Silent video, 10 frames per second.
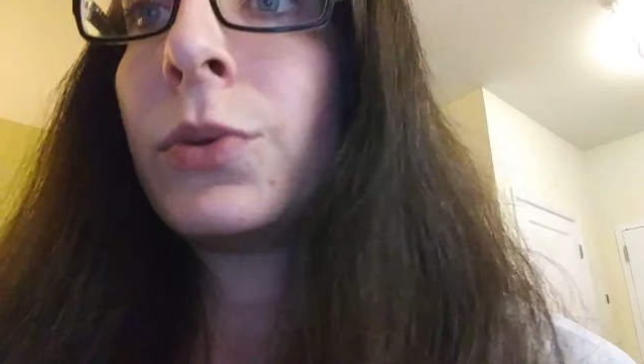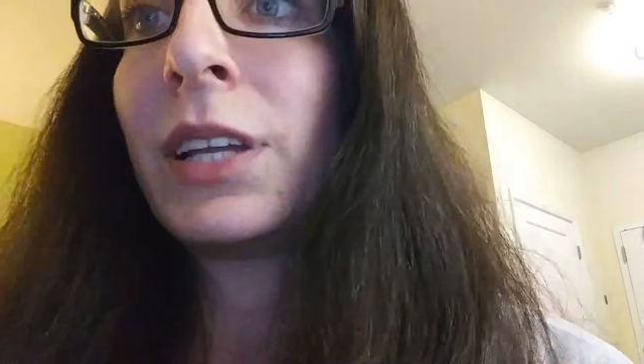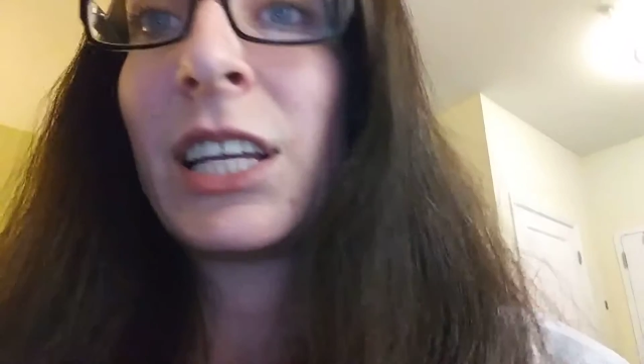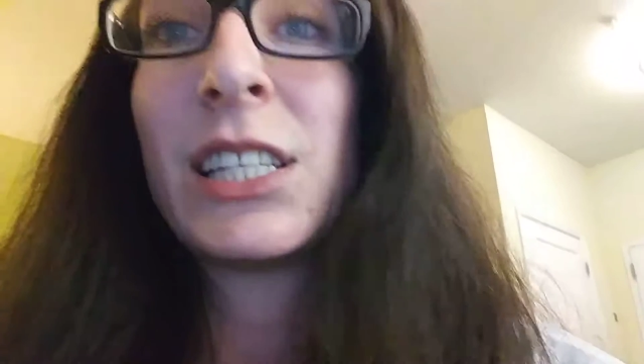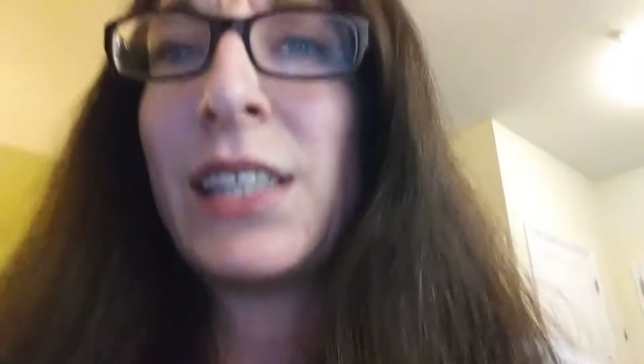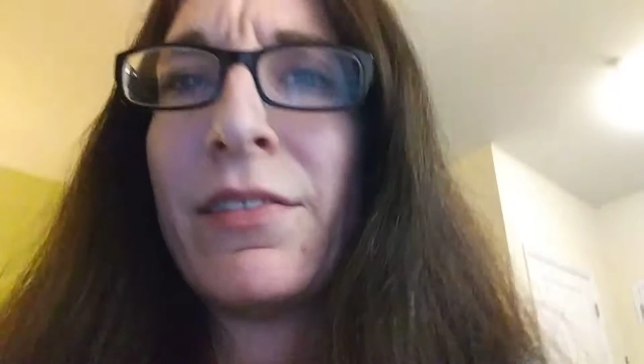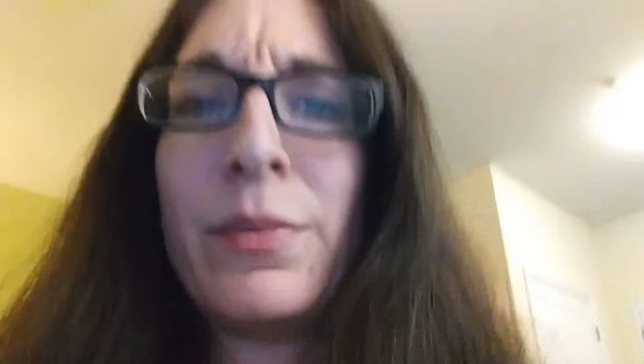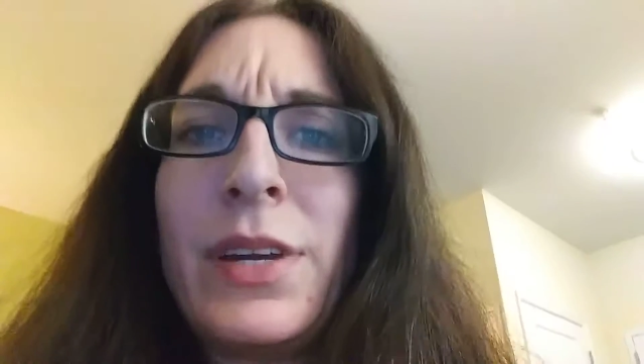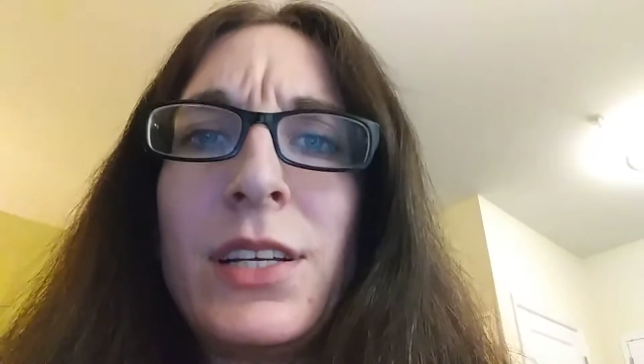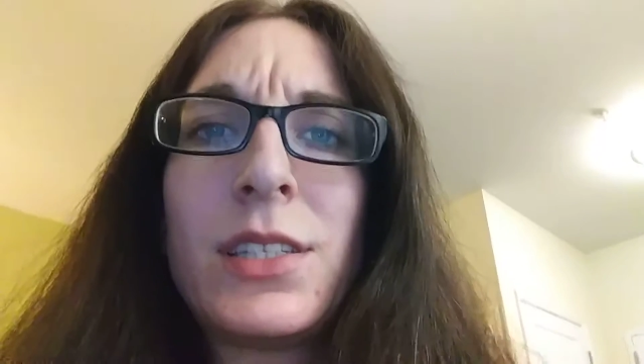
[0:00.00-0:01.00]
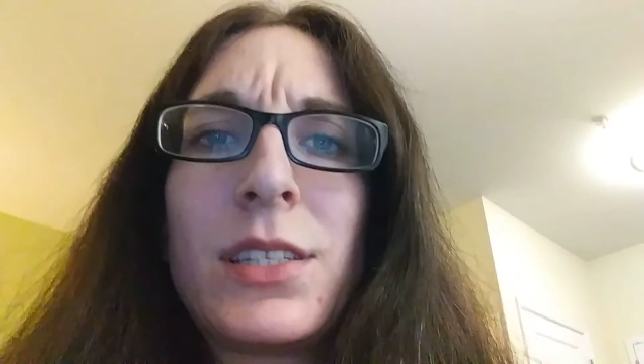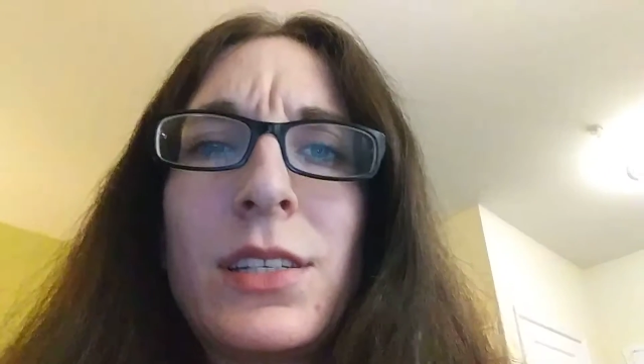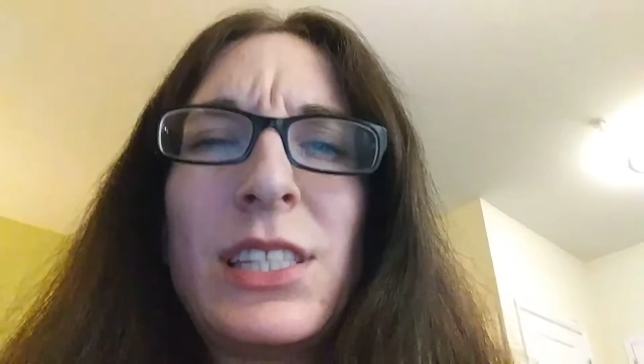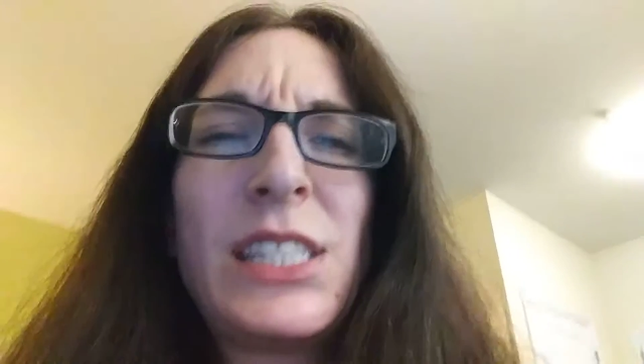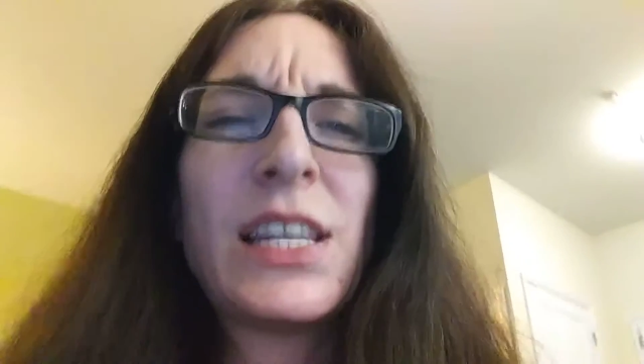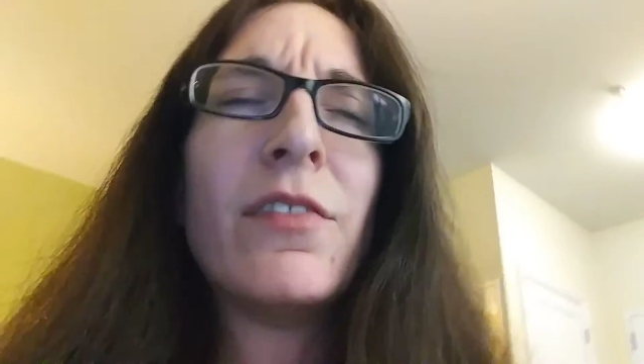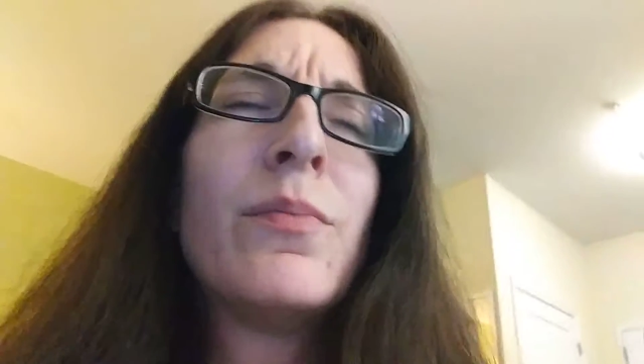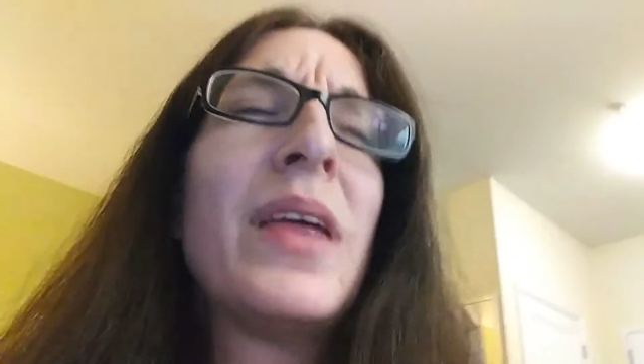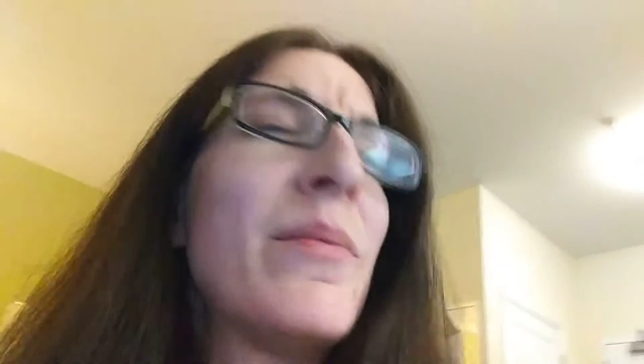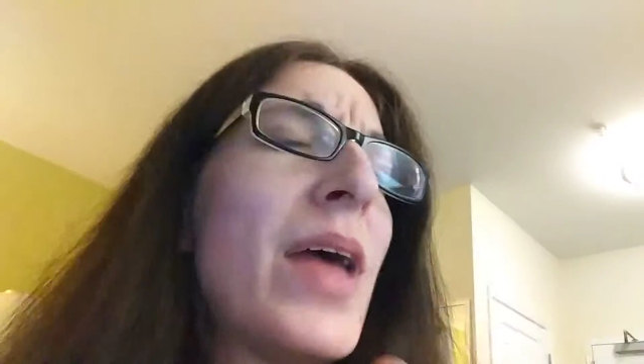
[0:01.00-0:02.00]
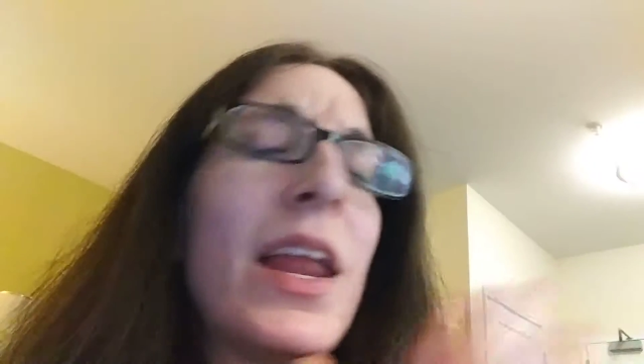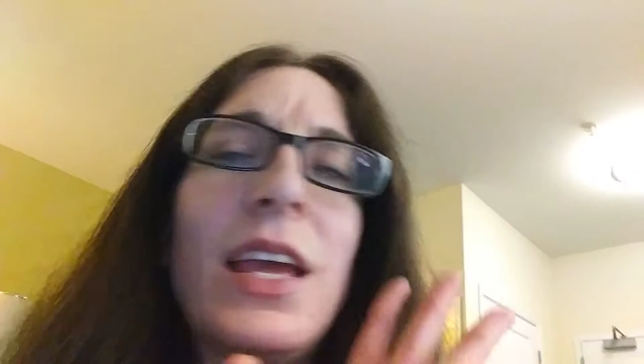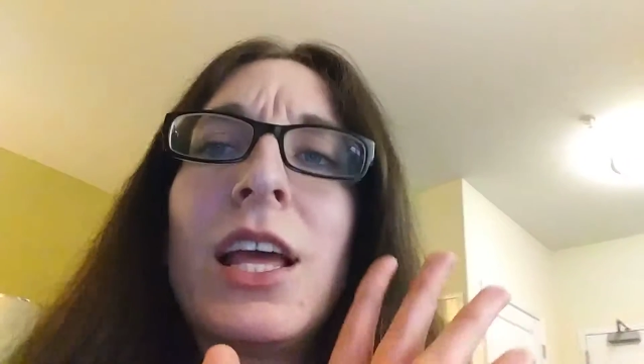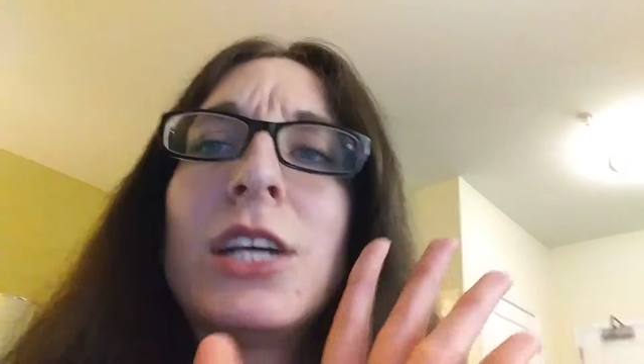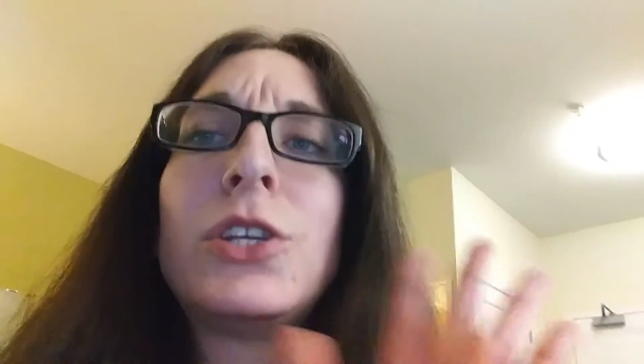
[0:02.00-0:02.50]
it in like 7 minutes. 7-minute mani.